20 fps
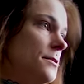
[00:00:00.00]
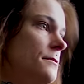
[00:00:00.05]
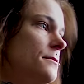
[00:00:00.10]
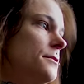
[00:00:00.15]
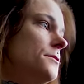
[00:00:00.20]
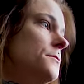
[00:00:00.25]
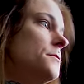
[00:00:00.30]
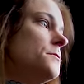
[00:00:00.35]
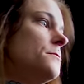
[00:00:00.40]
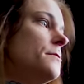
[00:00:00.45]
And
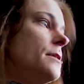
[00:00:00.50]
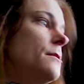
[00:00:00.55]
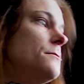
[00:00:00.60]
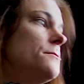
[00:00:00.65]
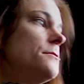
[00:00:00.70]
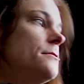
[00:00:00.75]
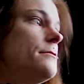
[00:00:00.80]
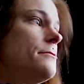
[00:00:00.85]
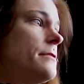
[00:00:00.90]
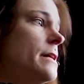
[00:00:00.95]
this was when I
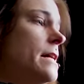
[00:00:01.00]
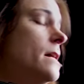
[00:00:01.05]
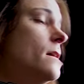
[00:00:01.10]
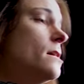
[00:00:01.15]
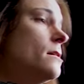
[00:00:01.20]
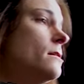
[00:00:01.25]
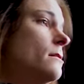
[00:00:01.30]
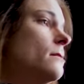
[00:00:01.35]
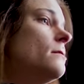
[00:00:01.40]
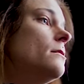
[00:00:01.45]
was
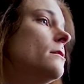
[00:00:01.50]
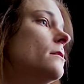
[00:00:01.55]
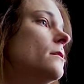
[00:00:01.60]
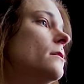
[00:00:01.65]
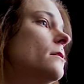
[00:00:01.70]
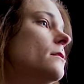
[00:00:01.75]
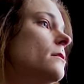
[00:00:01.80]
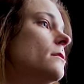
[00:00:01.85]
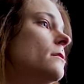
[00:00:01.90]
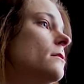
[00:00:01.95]
3,
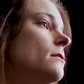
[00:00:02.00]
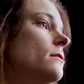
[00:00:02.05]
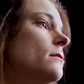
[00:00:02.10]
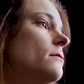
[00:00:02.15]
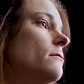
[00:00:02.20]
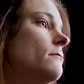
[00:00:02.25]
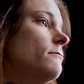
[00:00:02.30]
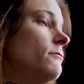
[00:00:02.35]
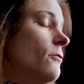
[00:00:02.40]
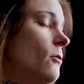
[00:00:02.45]

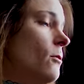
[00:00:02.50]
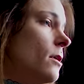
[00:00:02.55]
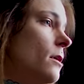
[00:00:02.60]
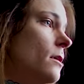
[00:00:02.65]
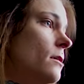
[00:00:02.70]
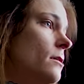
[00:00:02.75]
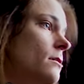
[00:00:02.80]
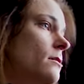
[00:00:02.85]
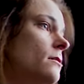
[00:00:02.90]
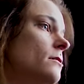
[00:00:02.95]
4.